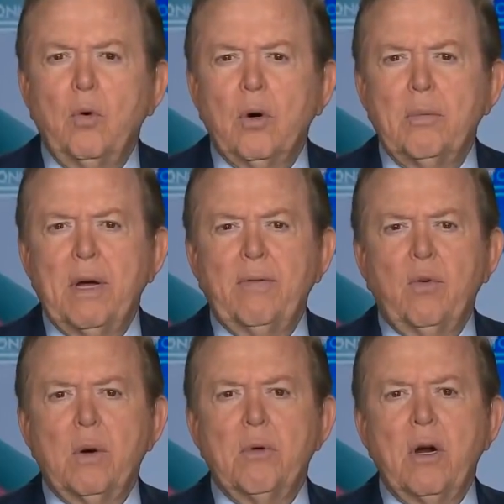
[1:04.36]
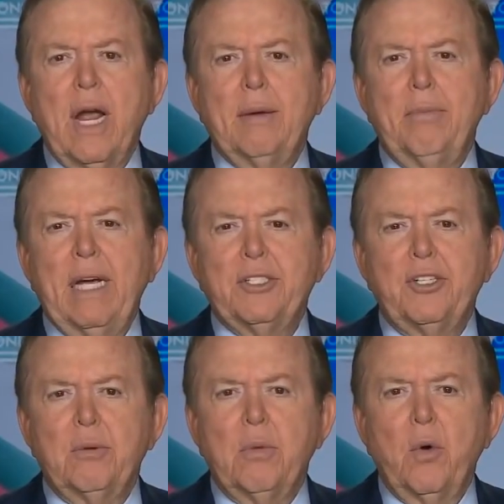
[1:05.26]
more about former
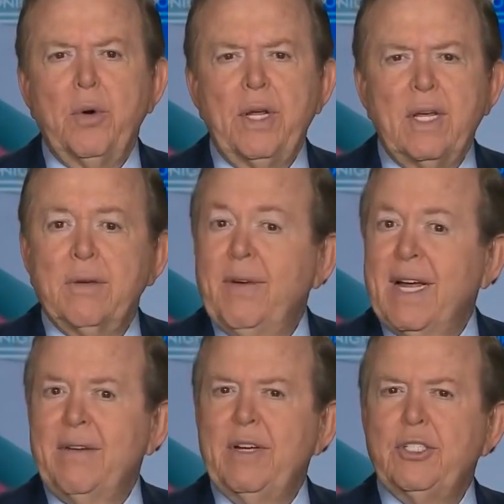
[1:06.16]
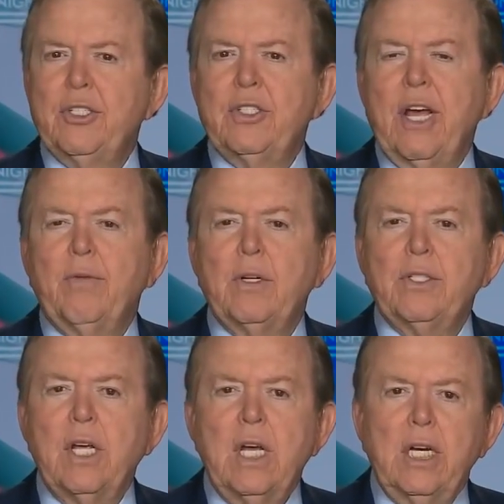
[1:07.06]
Ambassador Marie Yovanovitch's
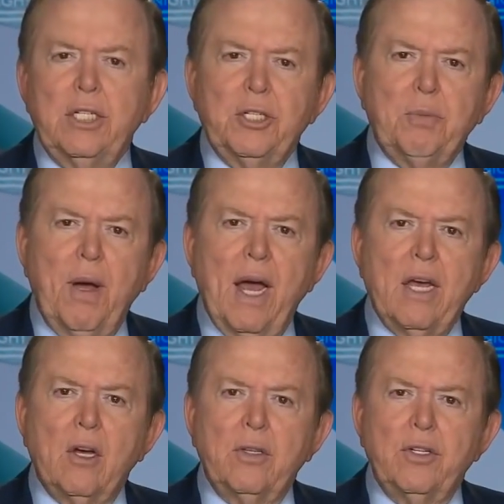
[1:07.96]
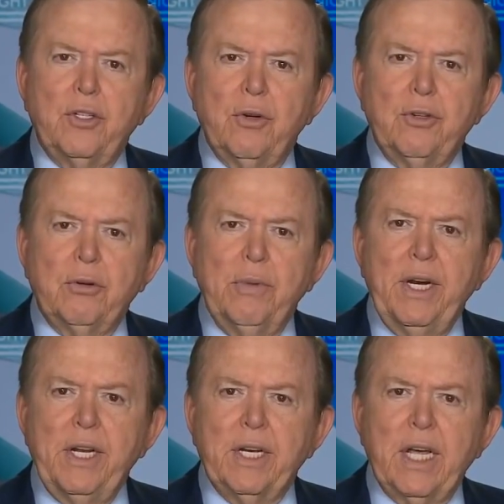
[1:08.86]
efforts to spy on the social
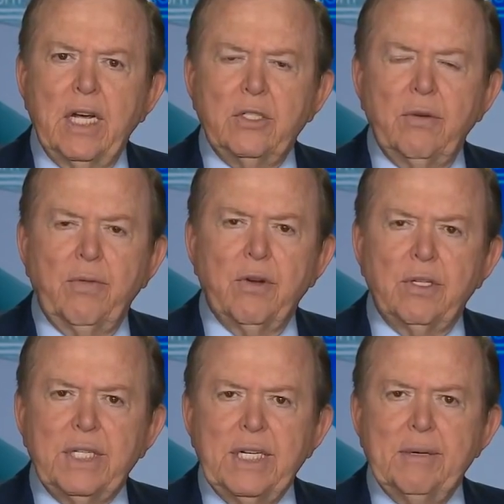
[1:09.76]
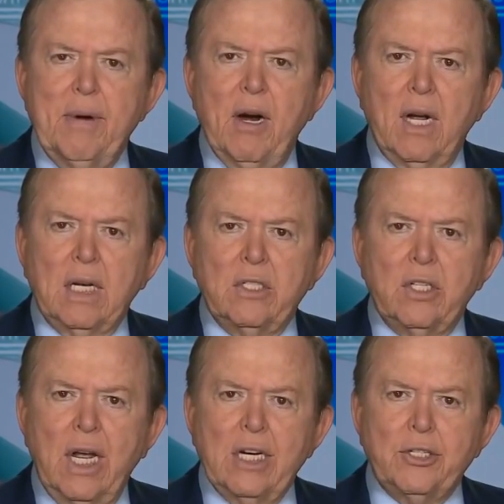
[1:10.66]
media accounts of 13
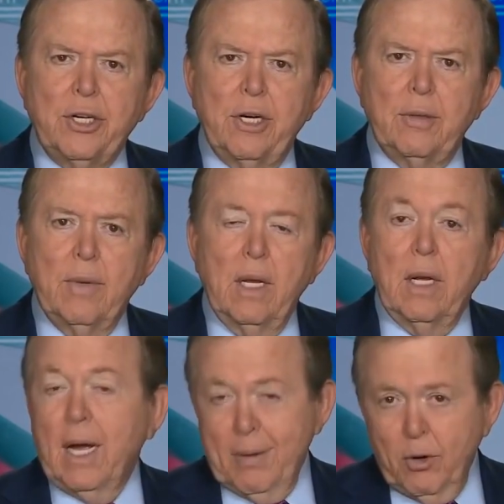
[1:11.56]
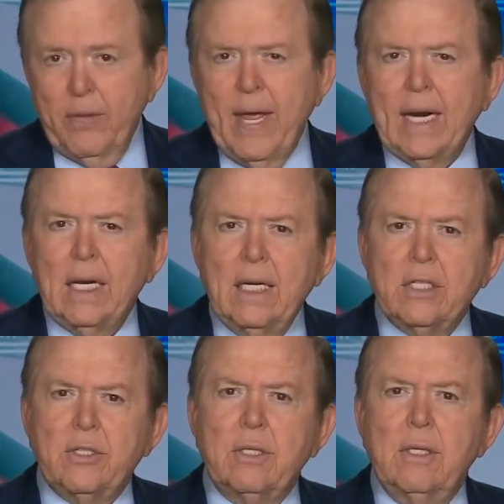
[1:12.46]
Americans last year. I'm on that
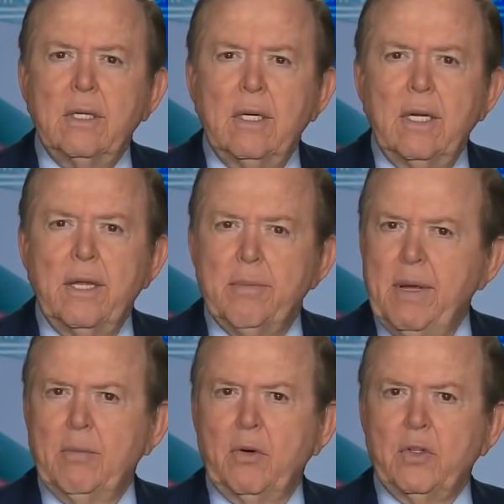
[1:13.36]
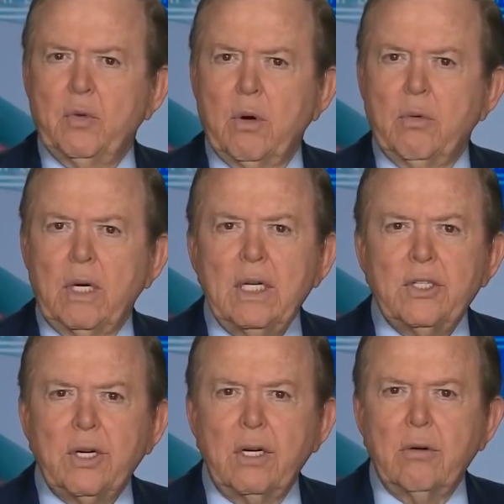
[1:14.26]
list. The memos were
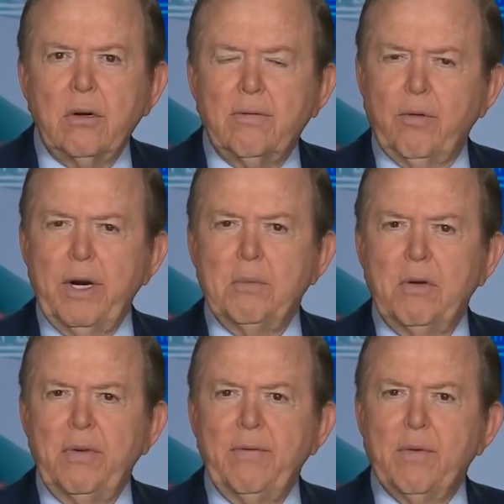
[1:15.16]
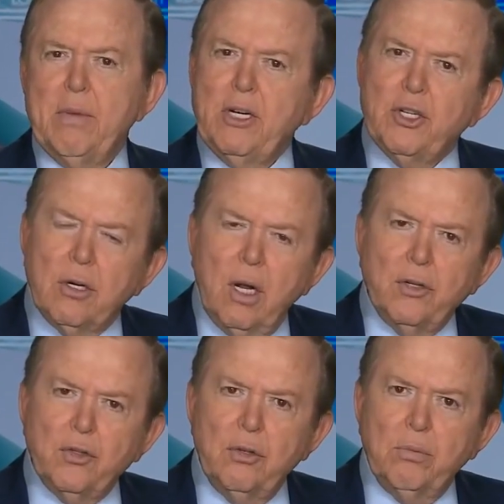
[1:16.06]
released under a Freedom of Information
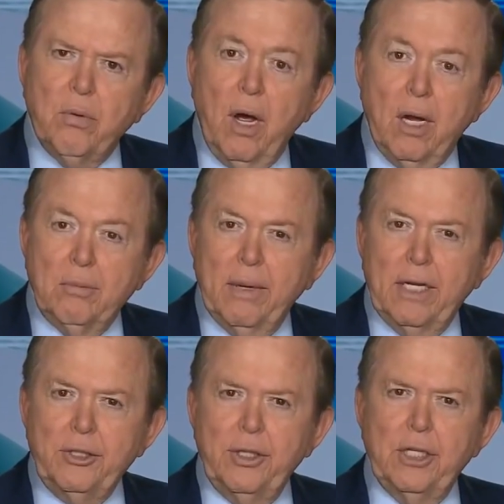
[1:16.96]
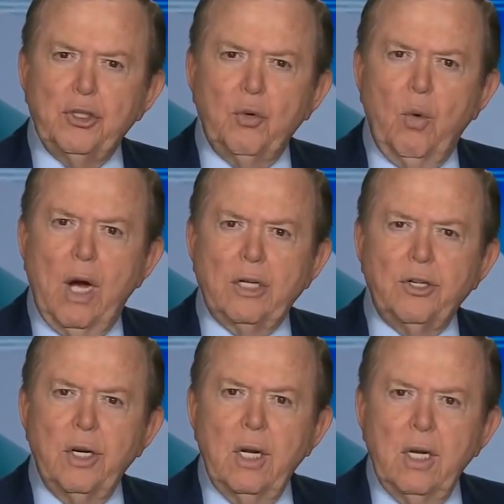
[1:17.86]
lawsuit brought by Judicial
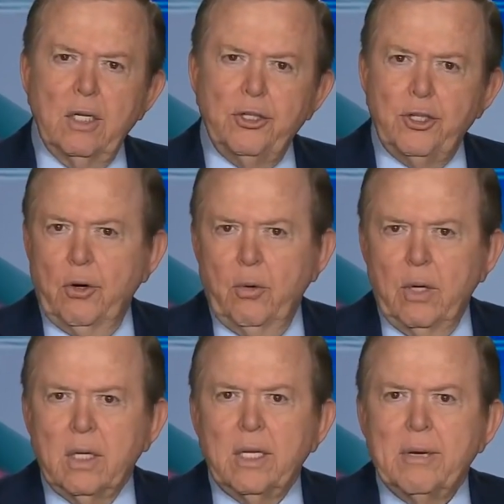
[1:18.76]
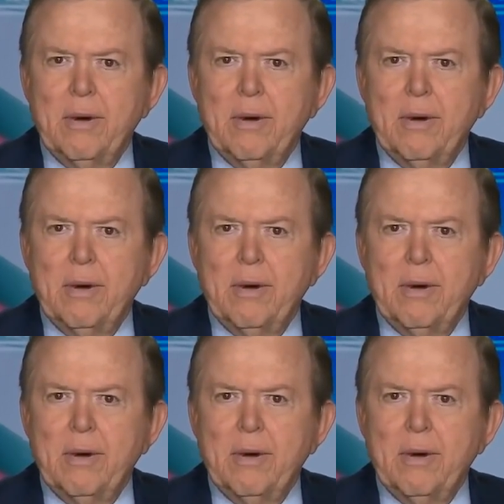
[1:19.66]
Watch, showing the